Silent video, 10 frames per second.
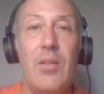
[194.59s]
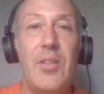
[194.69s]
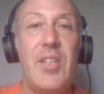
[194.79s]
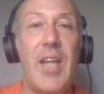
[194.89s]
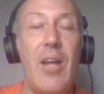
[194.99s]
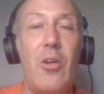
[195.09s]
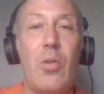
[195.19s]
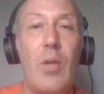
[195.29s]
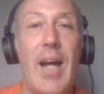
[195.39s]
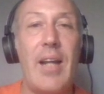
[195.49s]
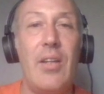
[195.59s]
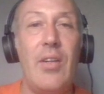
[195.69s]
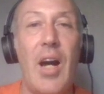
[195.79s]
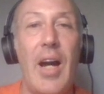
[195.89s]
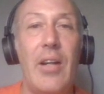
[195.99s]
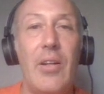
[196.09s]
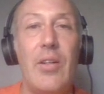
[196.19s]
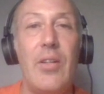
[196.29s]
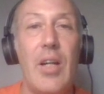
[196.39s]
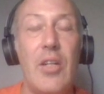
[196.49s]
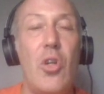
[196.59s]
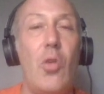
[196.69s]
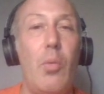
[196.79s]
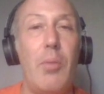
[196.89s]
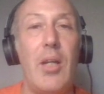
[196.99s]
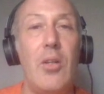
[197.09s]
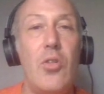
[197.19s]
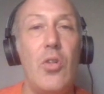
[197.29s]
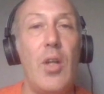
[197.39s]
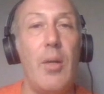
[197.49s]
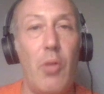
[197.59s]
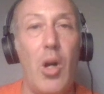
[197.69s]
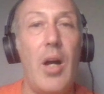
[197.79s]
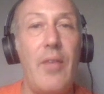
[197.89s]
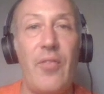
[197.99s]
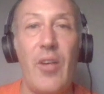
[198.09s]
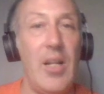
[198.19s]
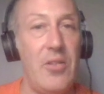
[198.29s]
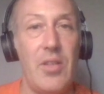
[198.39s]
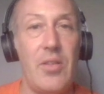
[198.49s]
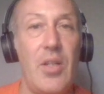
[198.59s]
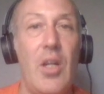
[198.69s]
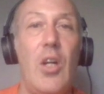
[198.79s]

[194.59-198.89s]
Seattle Kraken hired a general manager named Ron Francis,